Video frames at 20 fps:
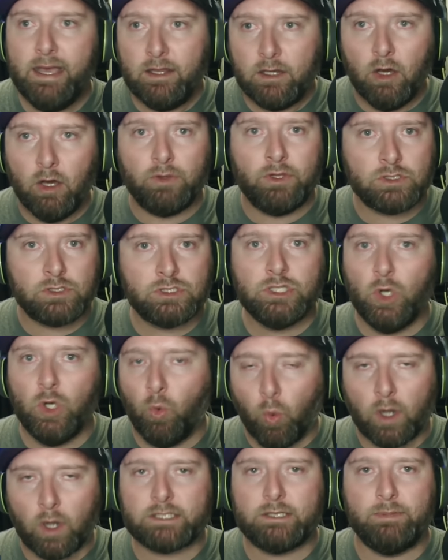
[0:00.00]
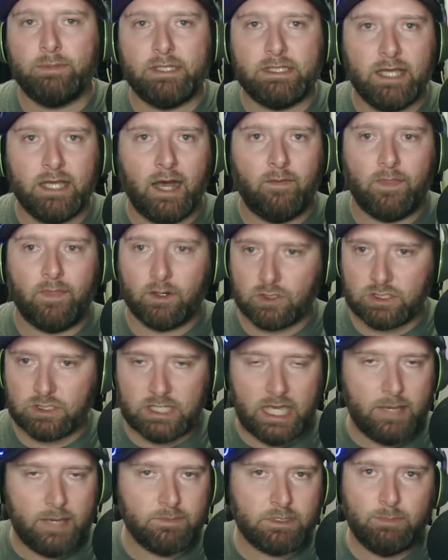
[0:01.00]
No, there's still work to be done. There's
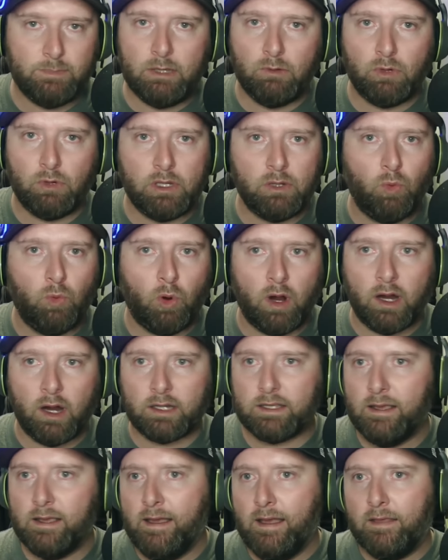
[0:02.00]
schemes to be reworked.